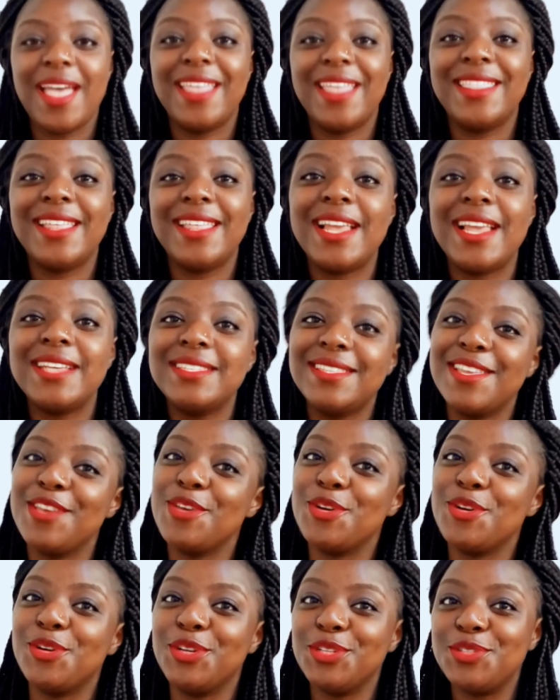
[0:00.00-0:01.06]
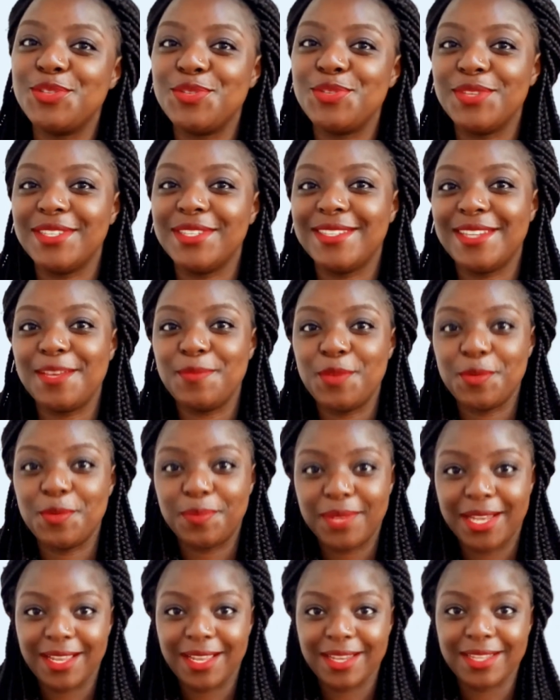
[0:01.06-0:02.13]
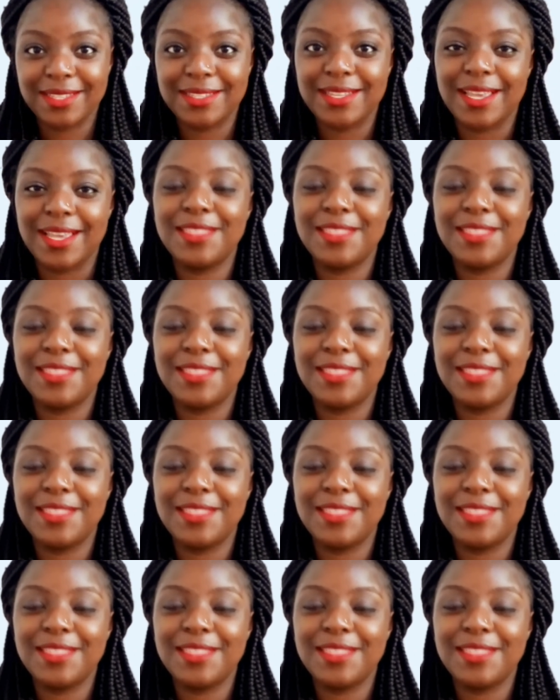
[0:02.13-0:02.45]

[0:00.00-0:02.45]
The last thing you're going to do is name your playlist,